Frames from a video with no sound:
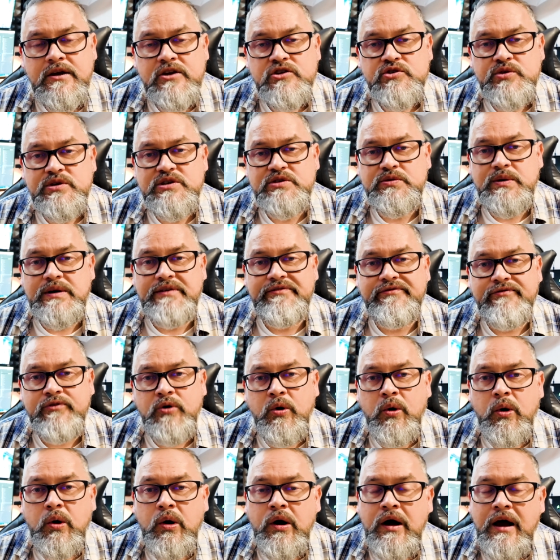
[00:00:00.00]

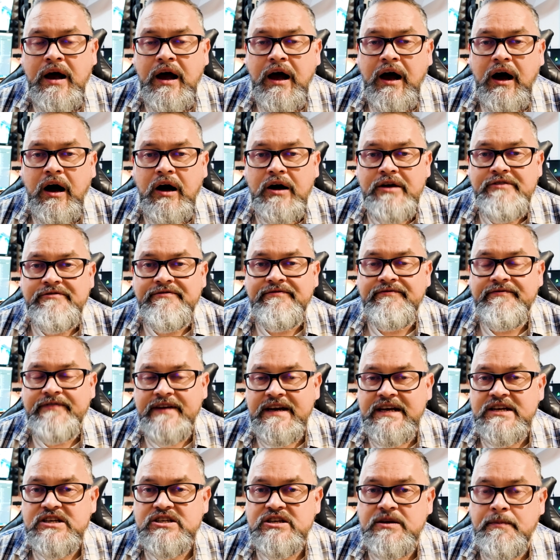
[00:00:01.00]
2024, I
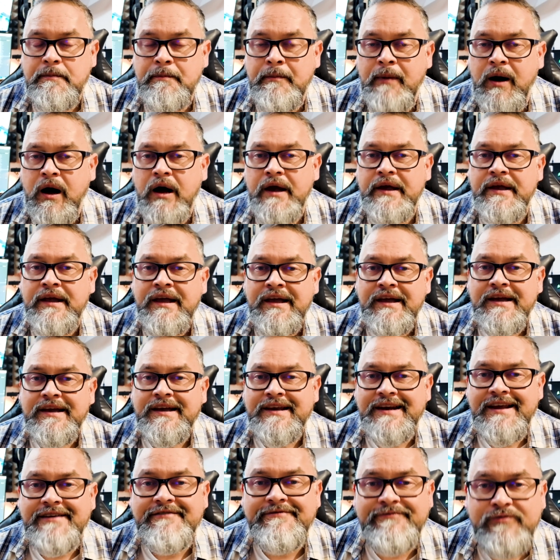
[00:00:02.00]
finished my
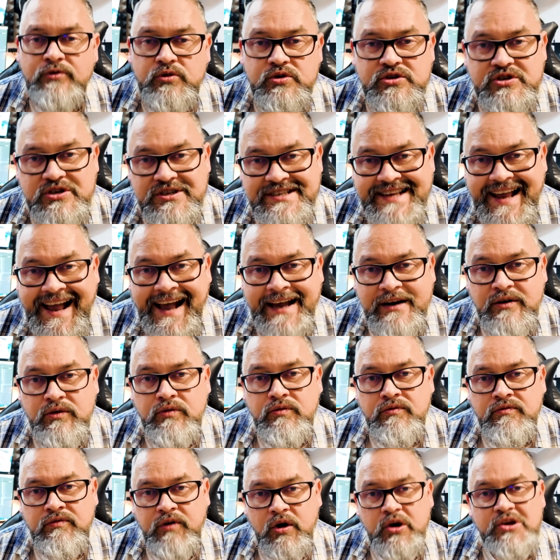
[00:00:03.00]
Cadet Forces
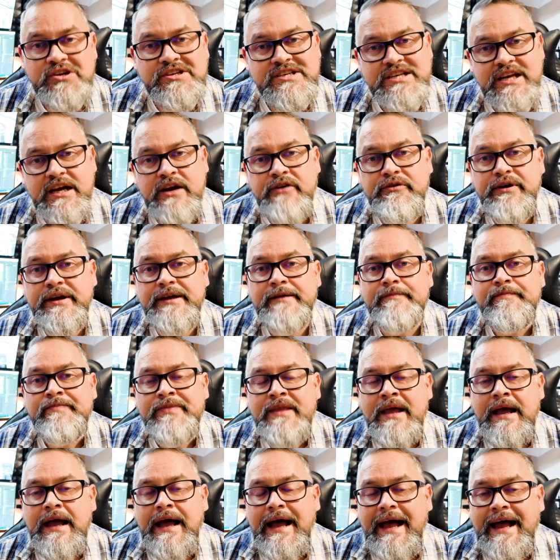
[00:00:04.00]
adult volunteering,
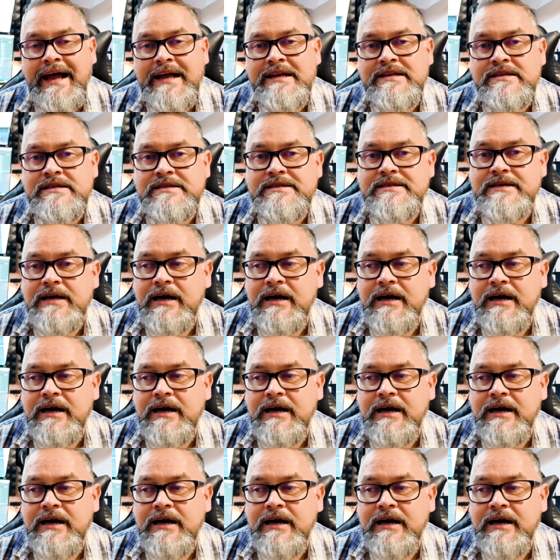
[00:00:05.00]
and